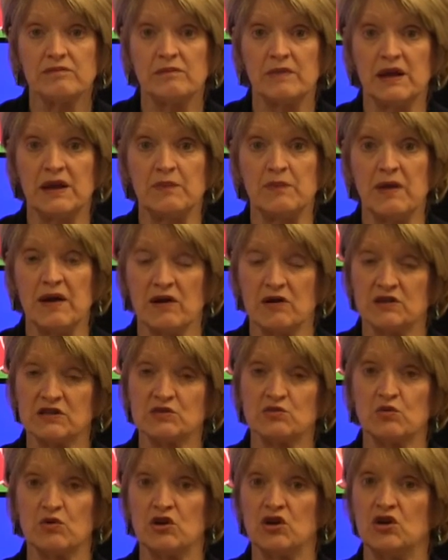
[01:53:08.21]
many
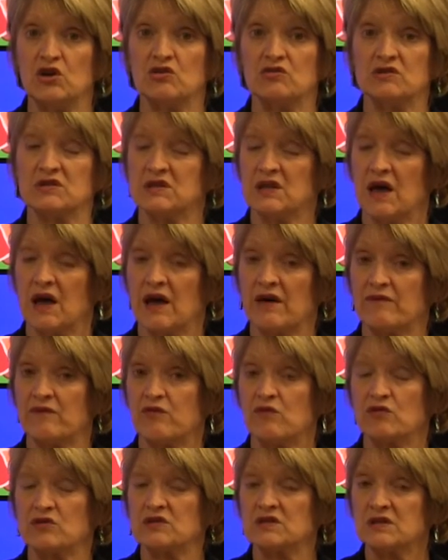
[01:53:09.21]
parents will use that for